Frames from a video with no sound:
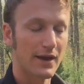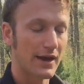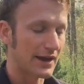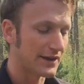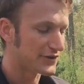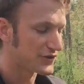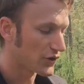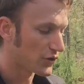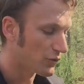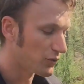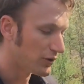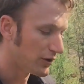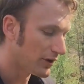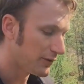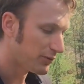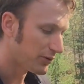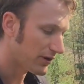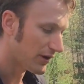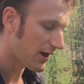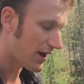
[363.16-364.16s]
And so we'll
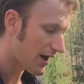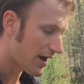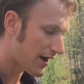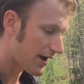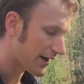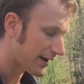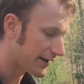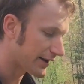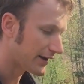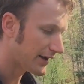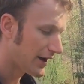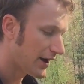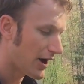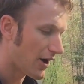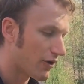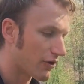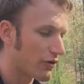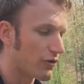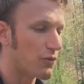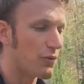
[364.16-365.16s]
apply
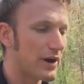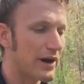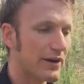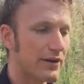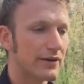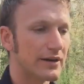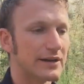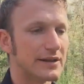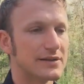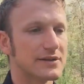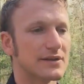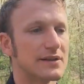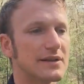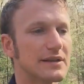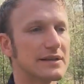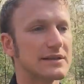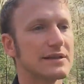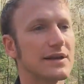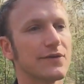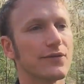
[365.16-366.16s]
our awareness to
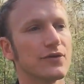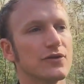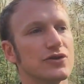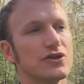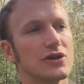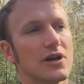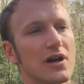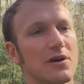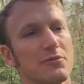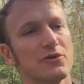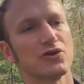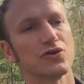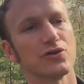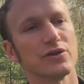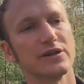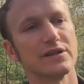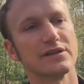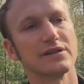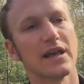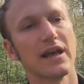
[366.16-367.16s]
these different
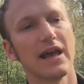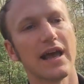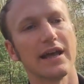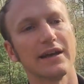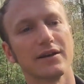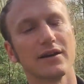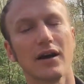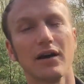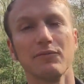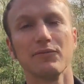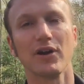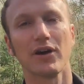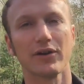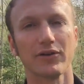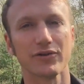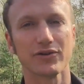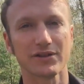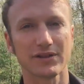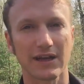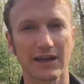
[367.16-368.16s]
geometries and come to
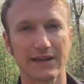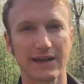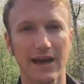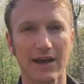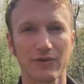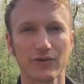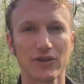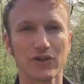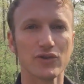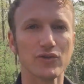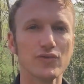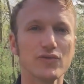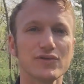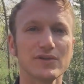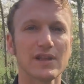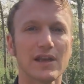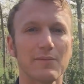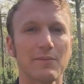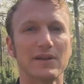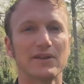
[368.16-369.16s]
understand how to
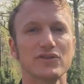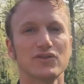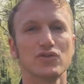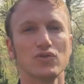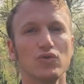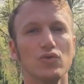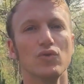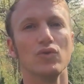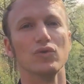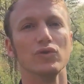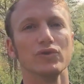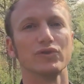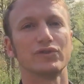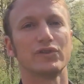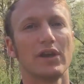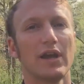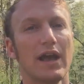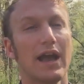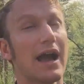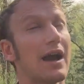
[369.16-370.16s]
use them as
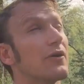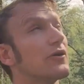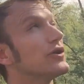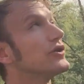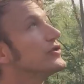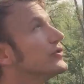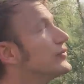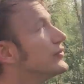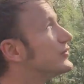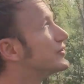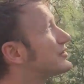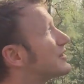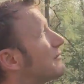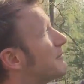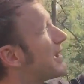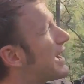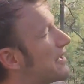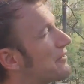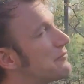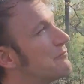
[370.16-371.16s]
tools, how to use the
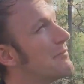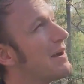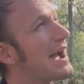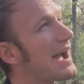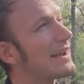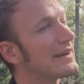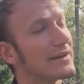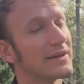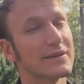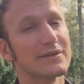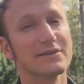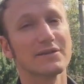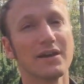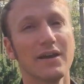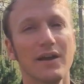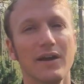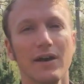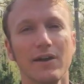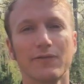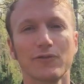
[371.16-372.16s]
mathematics
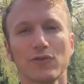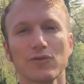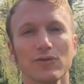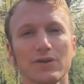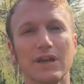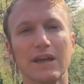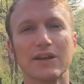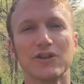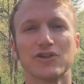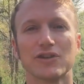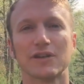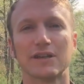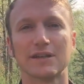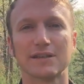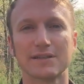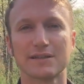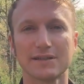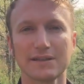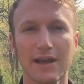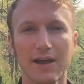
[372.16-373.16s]
of creation
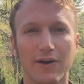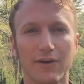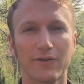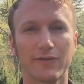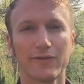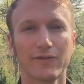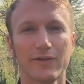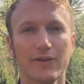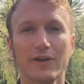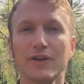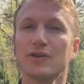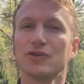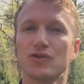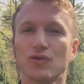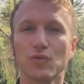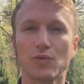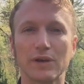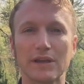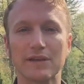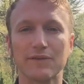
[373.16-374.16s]
itself
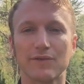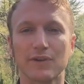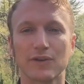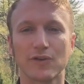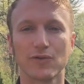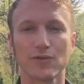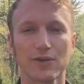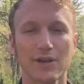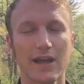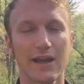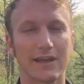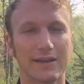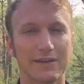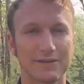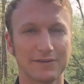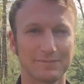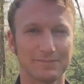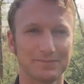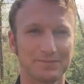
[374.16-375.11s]
to weave and create.